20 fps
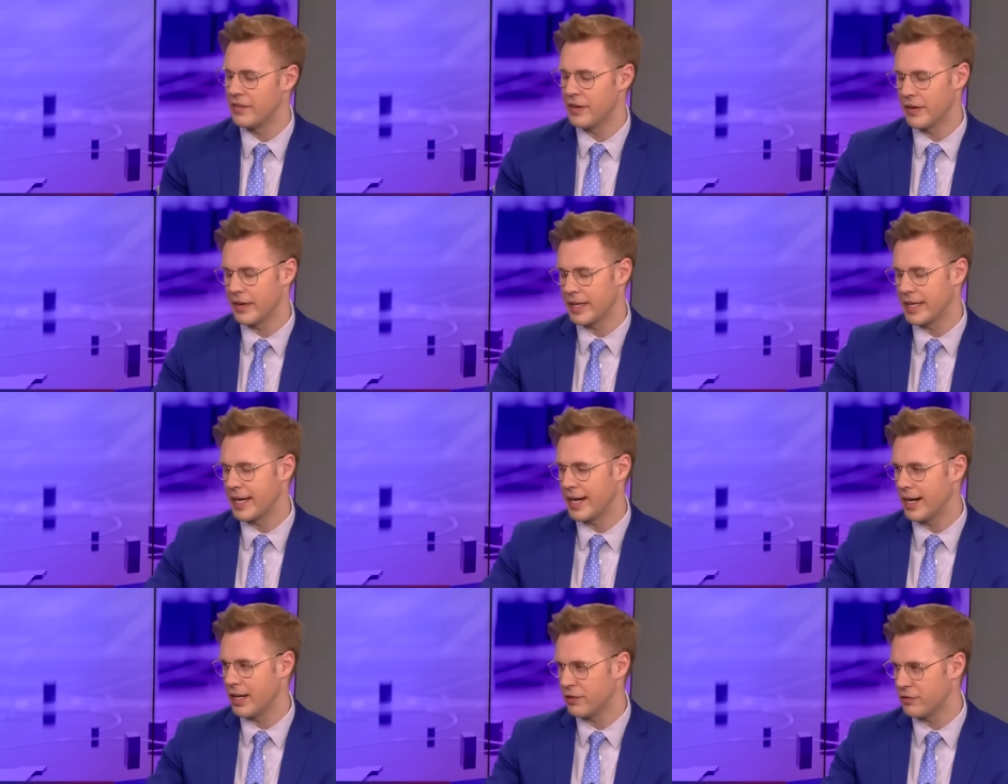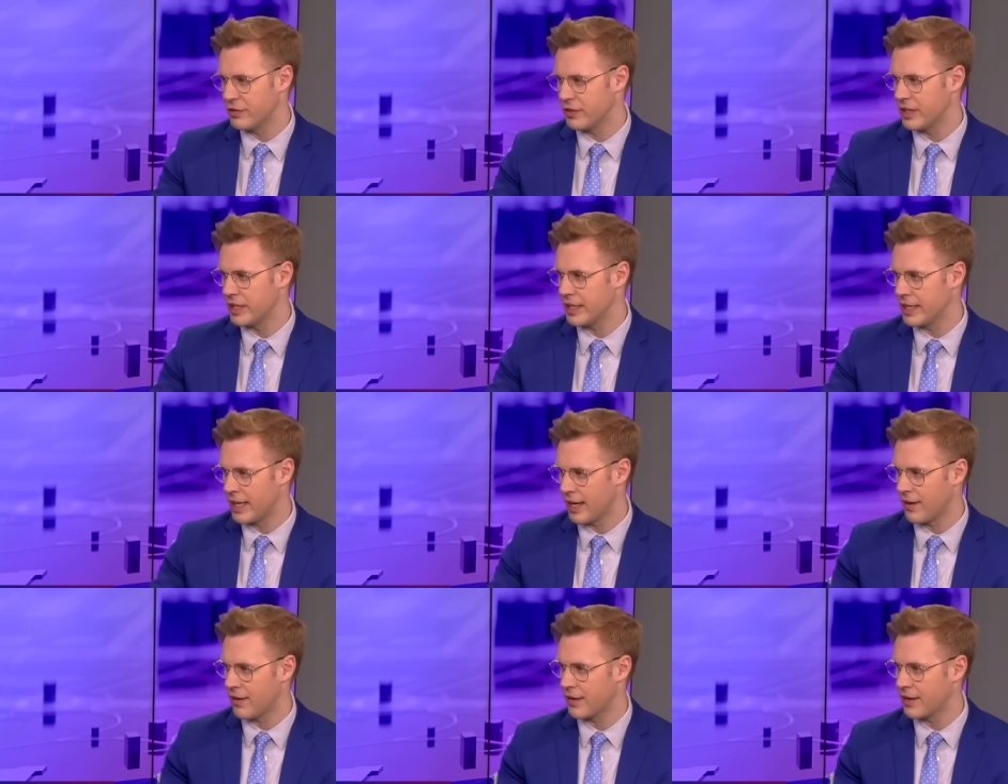very
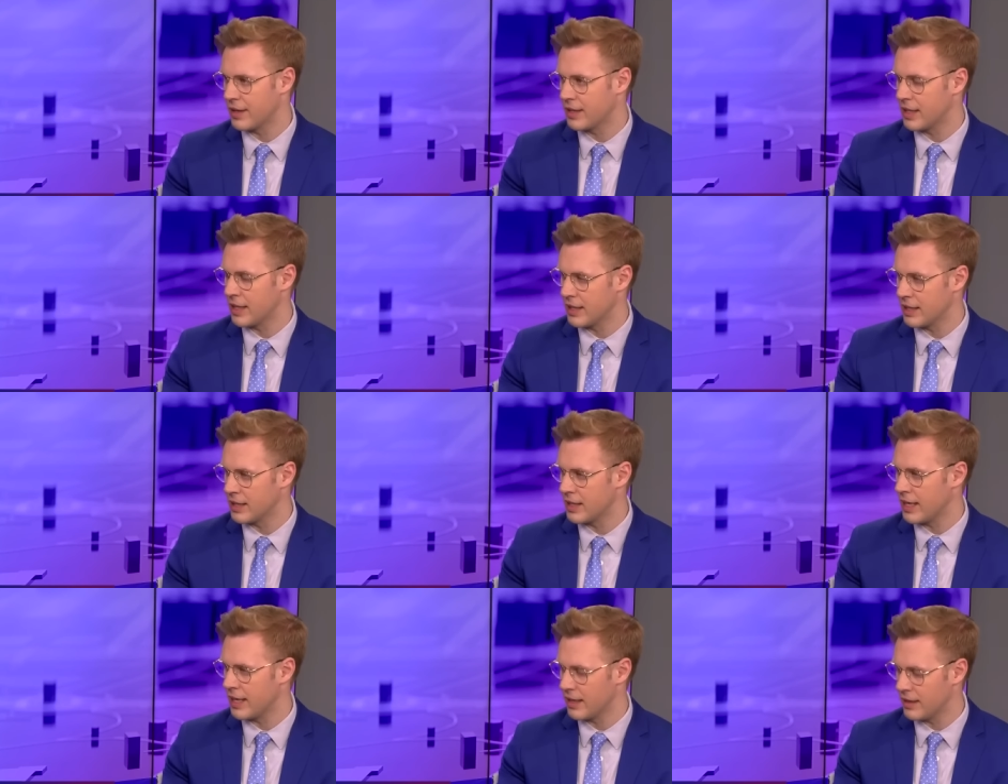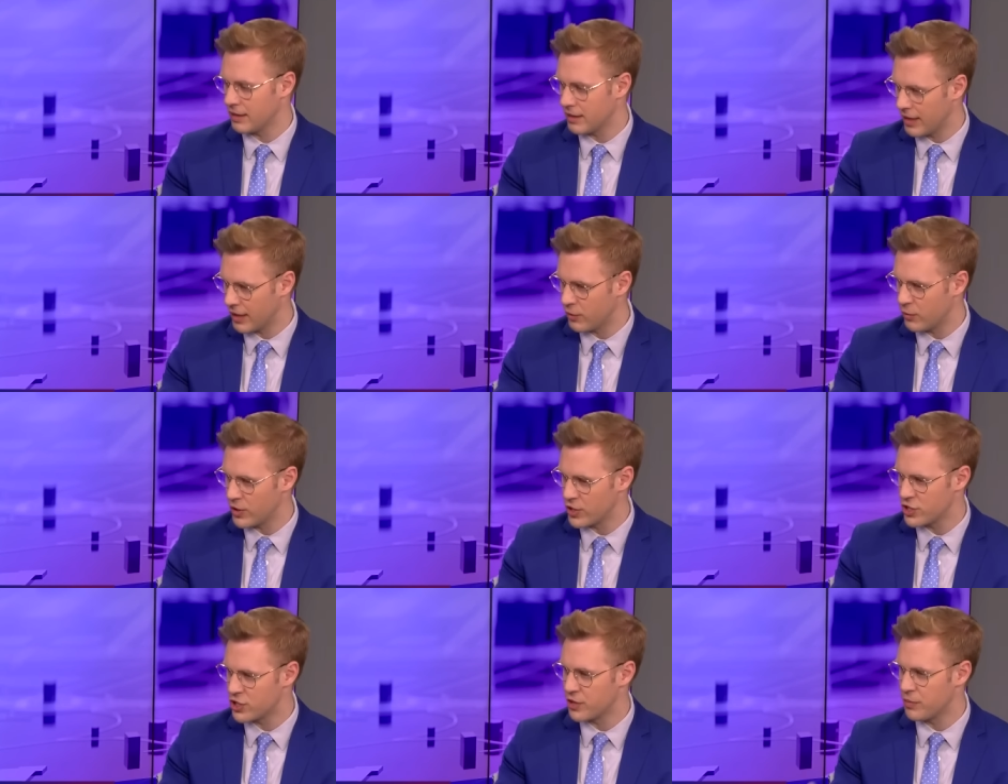carefully calculated
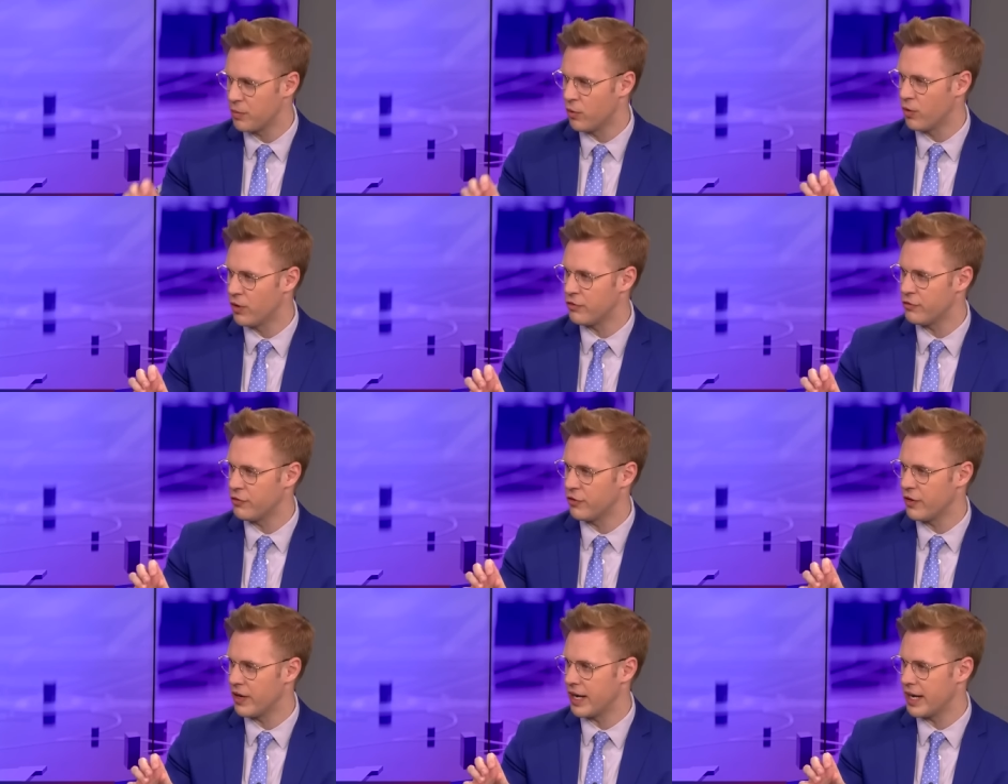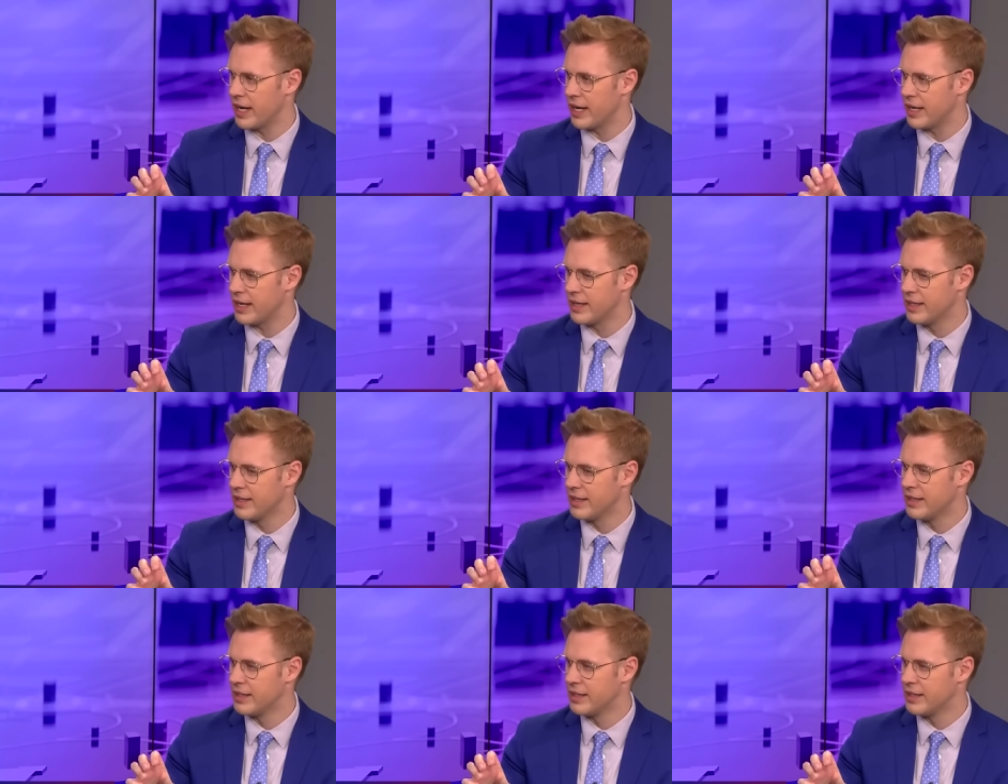language support for a